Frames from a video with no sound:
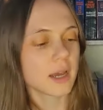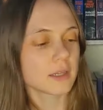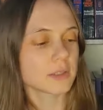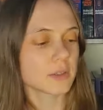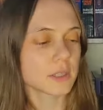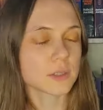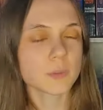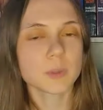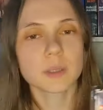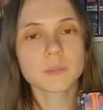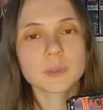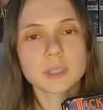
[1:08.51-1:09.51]
And so this
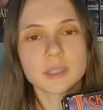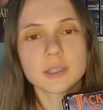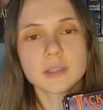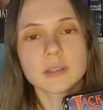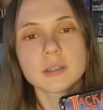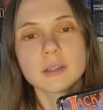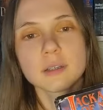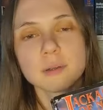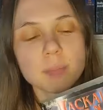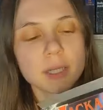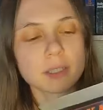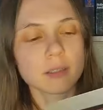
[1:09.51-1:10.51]
one in particular
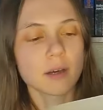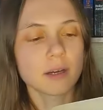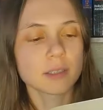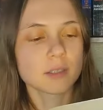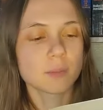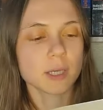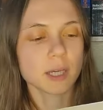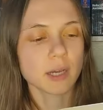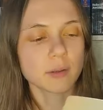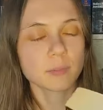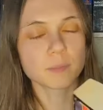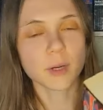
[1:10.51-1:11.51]
meant a lot to me.
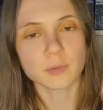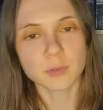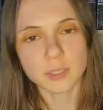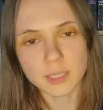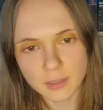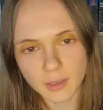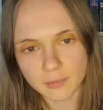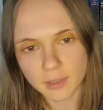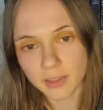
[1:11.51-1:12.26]
I, I really love it.